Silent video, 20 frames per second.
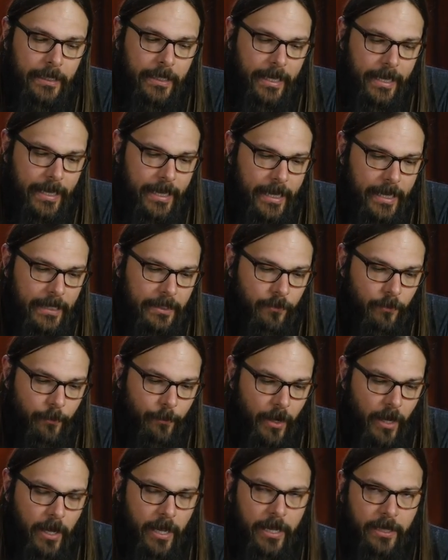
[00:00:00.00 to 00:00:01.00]
And
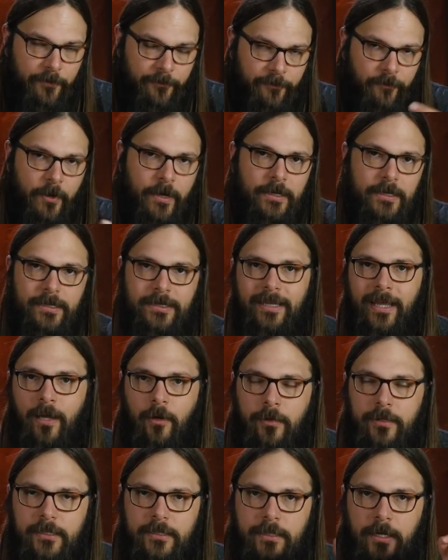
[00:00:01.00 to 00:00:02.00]
I had a friend in
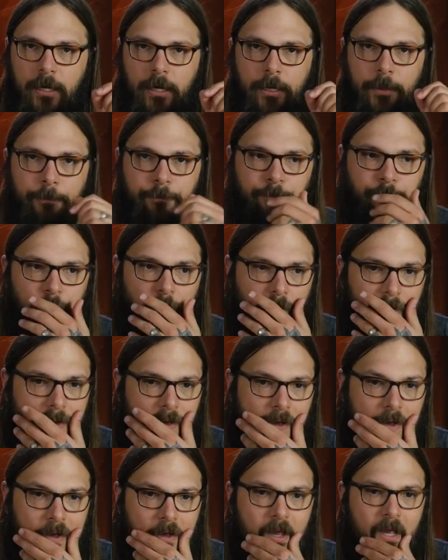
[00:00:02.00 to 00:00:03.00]
town at the time,
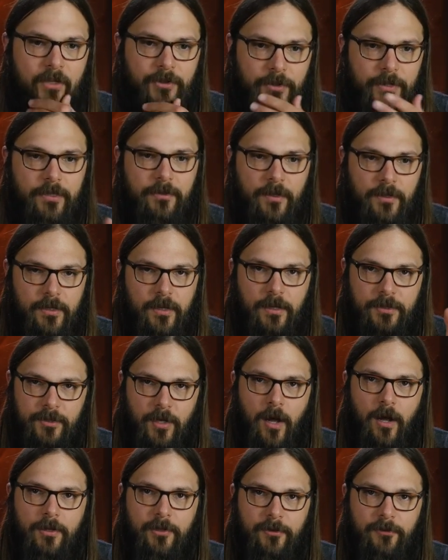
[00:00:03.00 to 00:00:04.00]
actually a
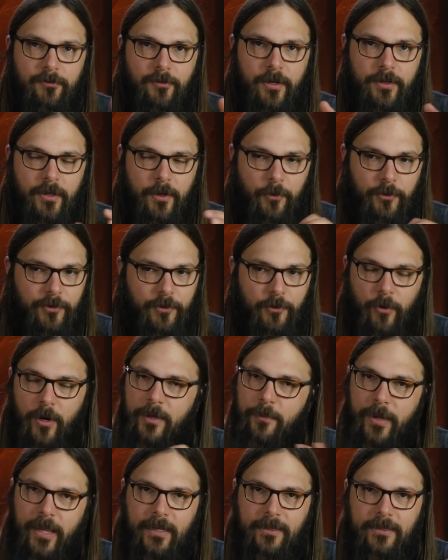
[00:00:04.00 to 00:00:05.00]
doctor friend that was a
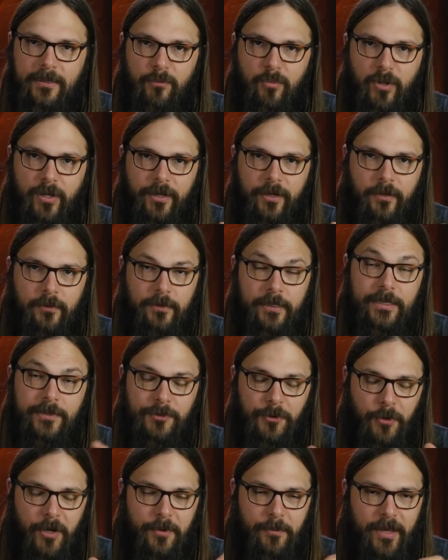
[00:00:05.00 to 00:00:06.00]
great mandolin player, is a
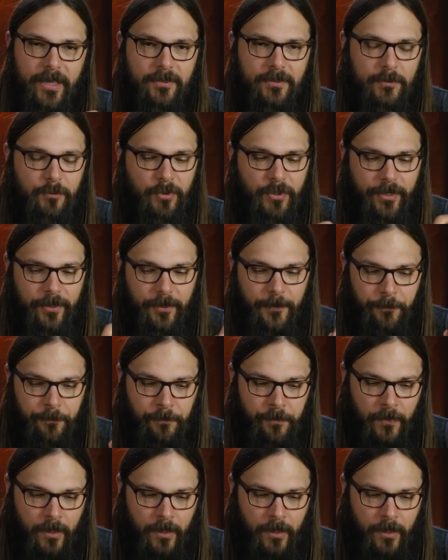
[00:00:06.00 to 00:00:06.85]
great mandolin player,